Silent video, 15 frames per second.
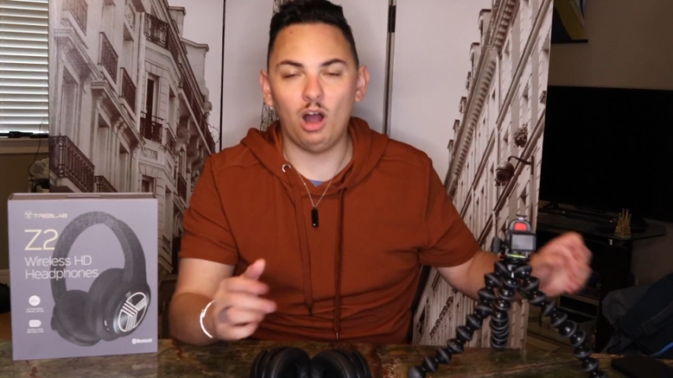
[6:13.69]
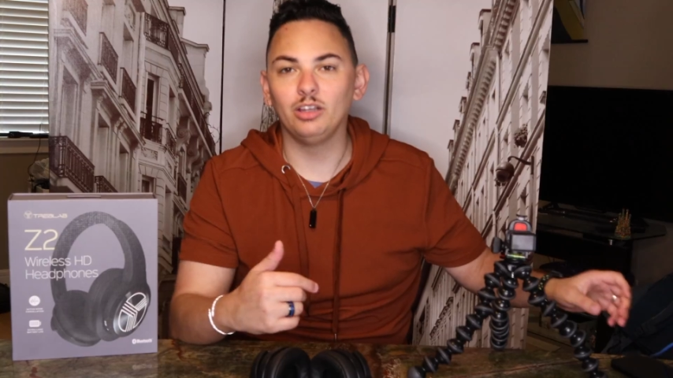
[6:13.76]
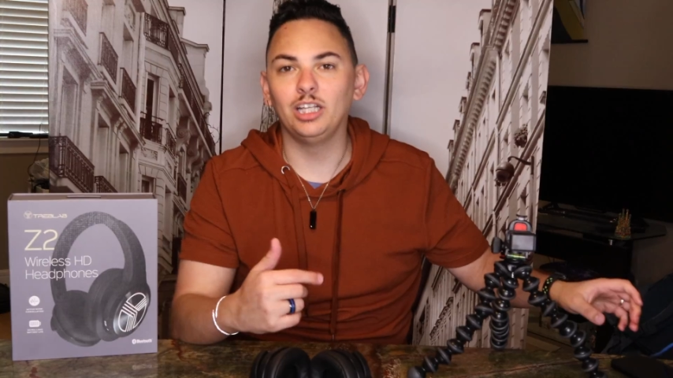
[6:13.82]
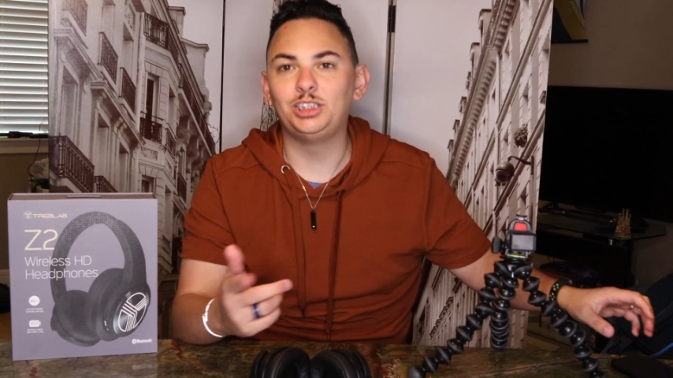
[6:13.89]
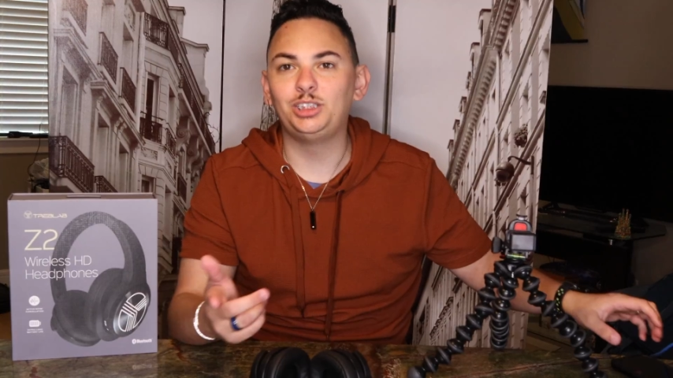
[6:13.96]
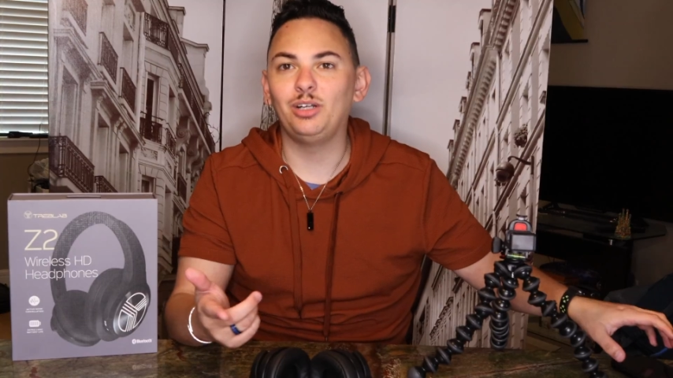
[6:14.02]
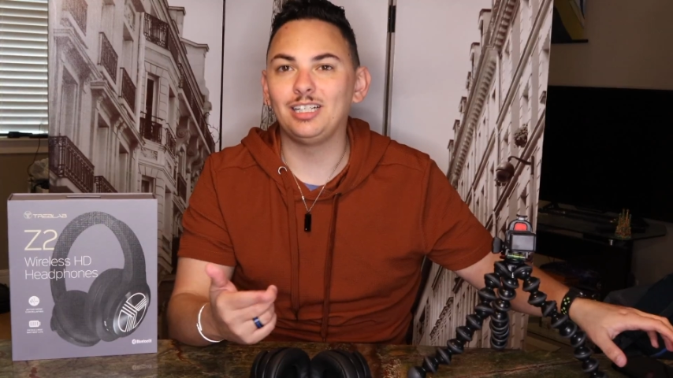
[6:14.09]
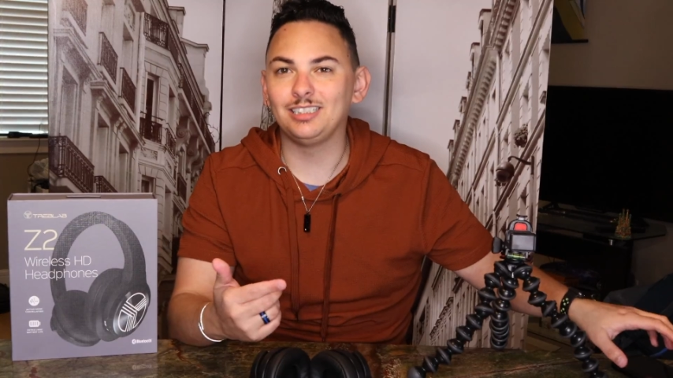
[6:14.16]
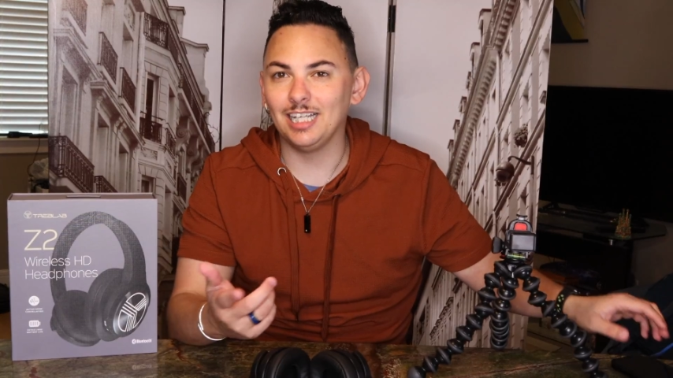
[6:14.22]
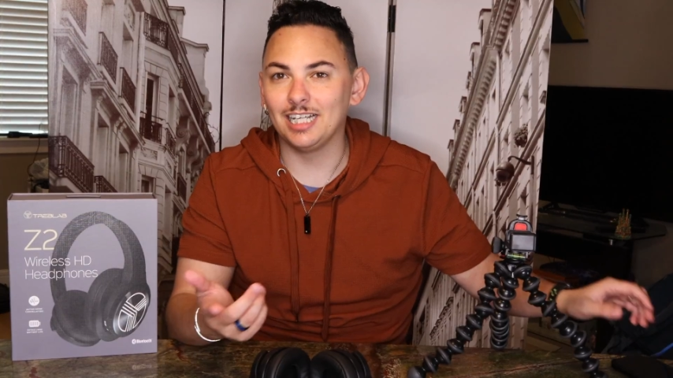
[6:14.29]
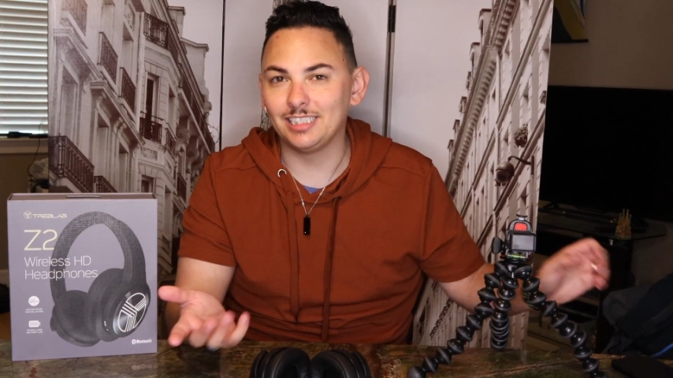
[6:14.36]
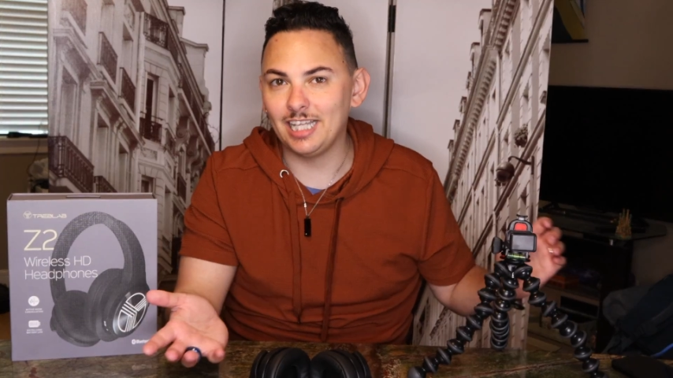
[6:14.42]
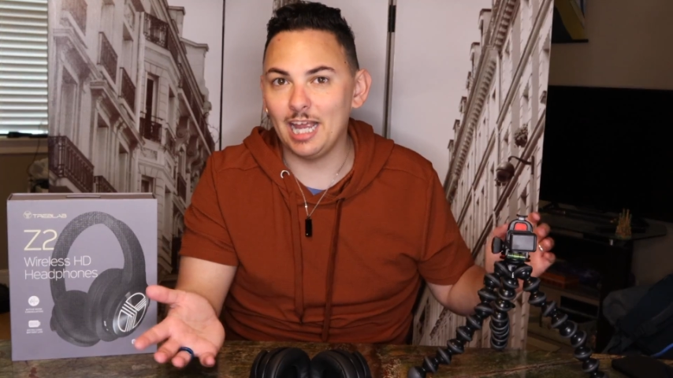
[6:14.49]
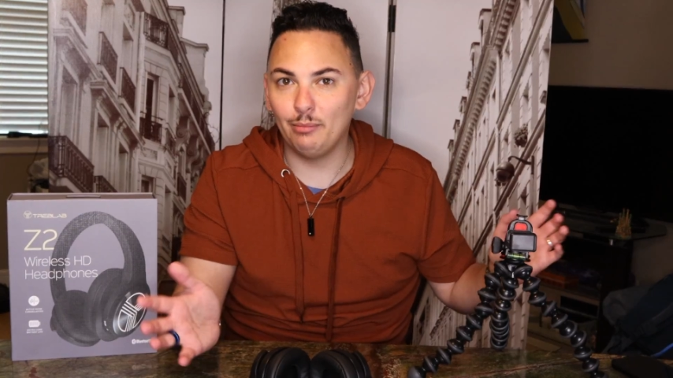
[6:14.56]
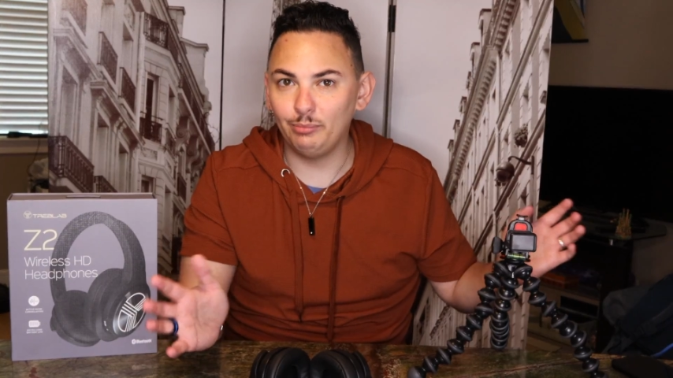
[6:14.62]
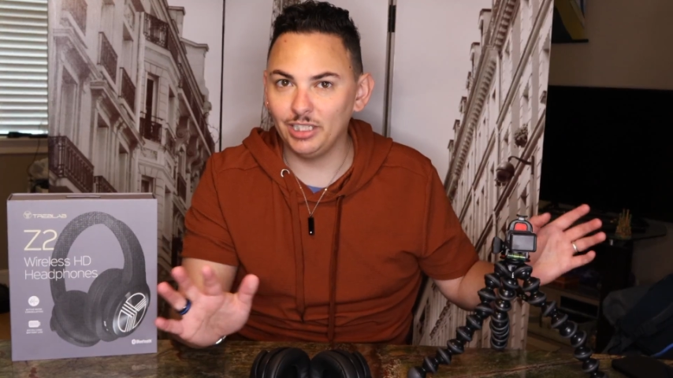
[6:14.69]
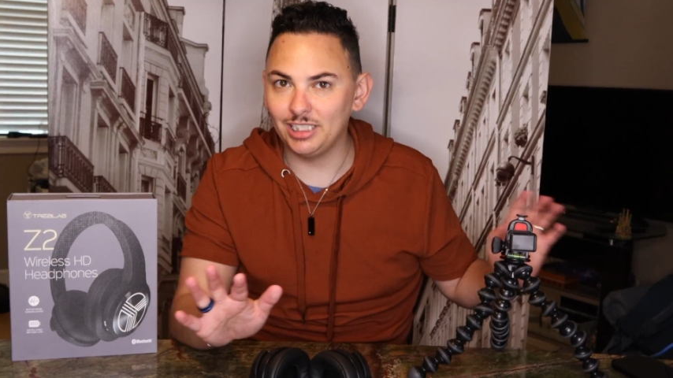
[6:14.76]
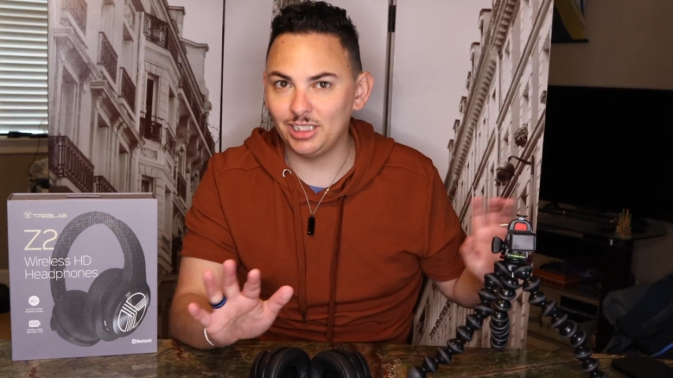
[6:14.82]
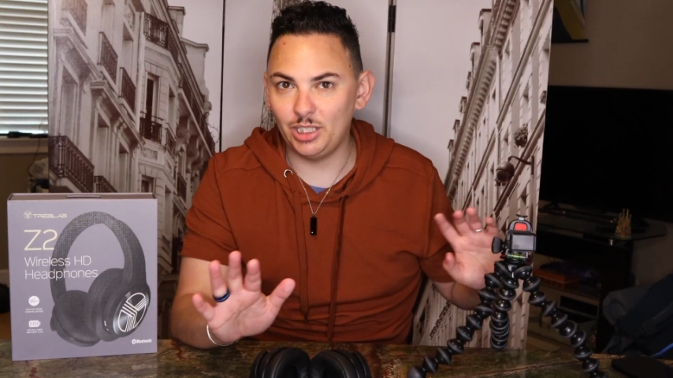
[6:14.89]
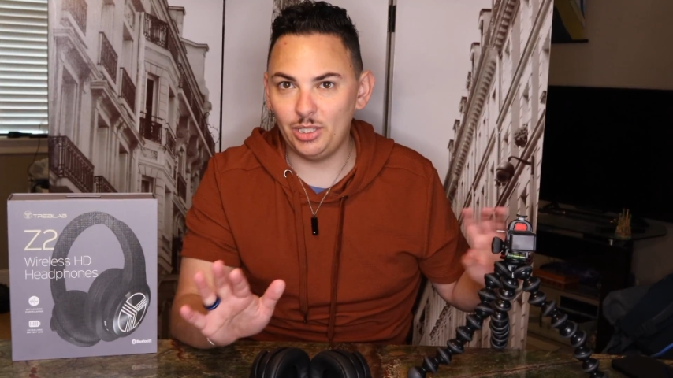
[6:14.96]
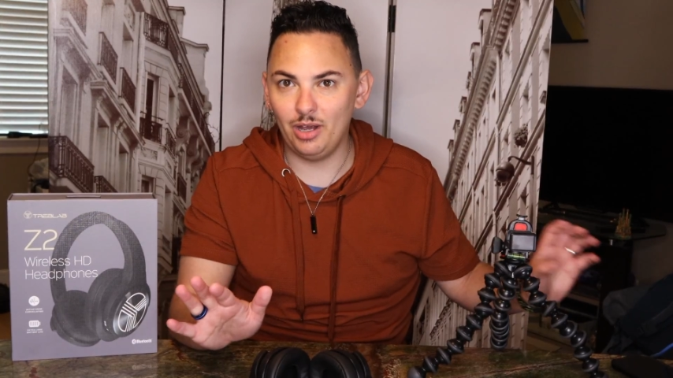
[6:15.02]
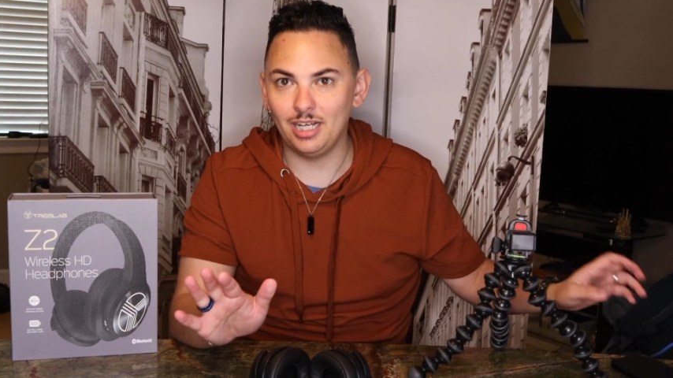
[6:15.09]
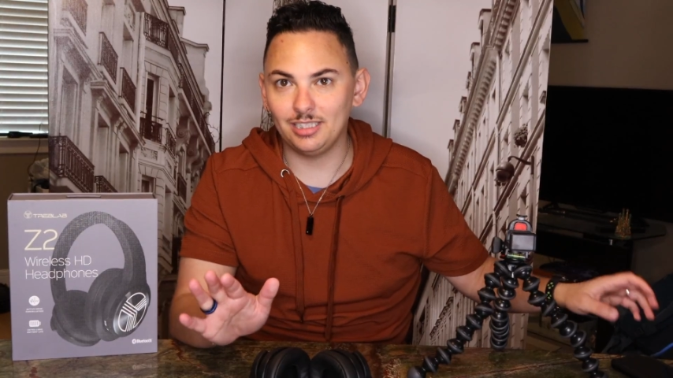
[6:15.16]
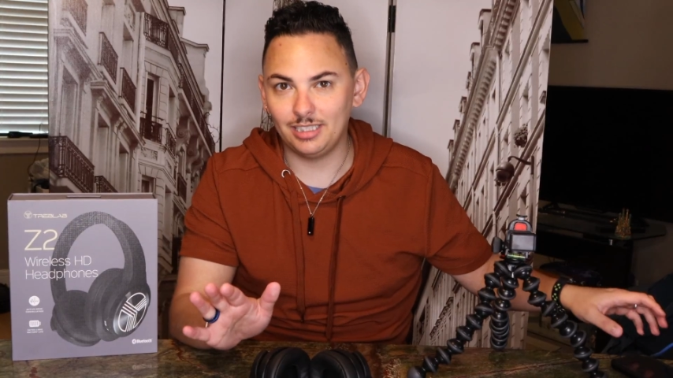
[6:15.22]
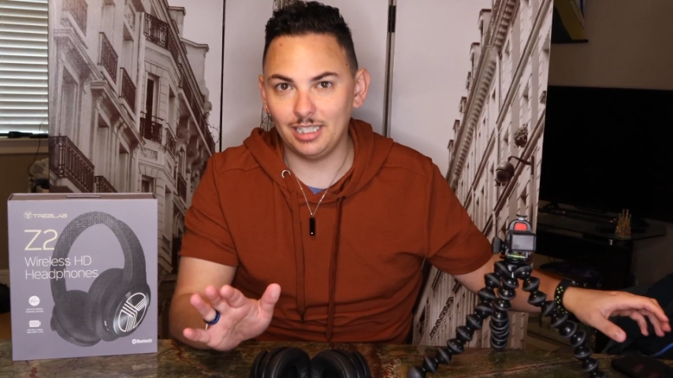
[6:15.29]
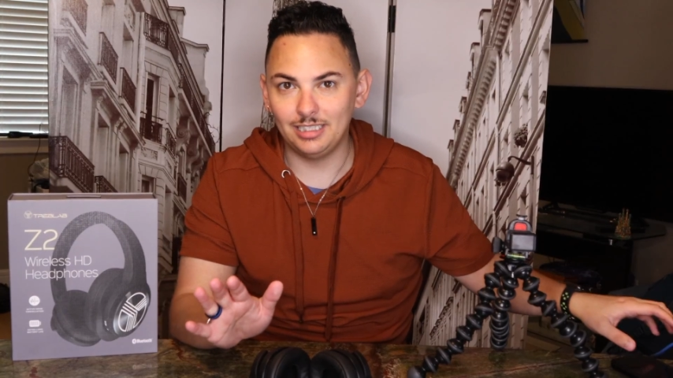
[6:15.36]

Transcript: I'll let you guys like sample it so you guys